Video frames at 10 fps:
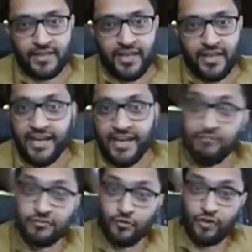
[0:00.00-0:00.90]
and I
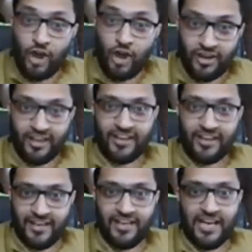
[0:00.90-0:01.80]
was so wrong
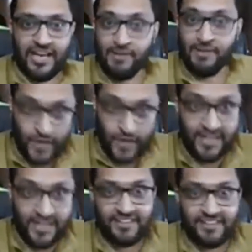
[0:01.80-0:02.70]
I mean, look at
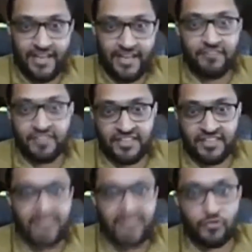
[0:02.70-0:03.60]
it. We have
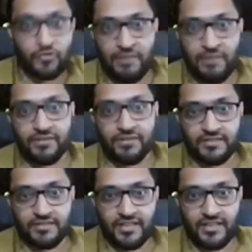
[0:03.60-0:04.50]
16,000
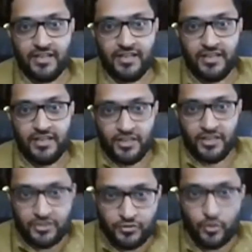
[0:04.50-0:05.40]
members.
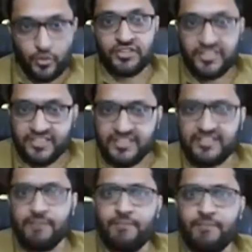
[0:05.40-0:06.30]
So this is
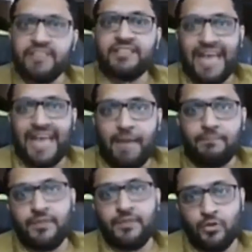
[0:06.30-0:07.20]
the biggest gap,
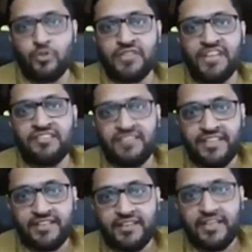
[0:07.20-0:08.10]
you know, that is
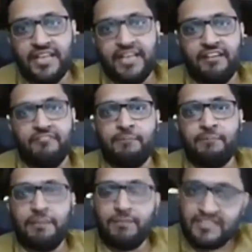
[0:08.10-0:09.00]
there when
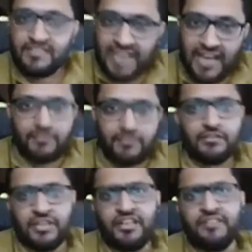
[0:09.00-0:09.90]
people start.
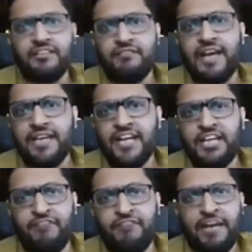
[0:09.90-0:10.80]
The reason why
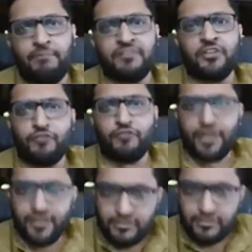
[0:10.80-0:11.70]
95% of
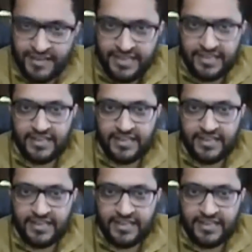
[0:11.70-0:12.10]
traders fail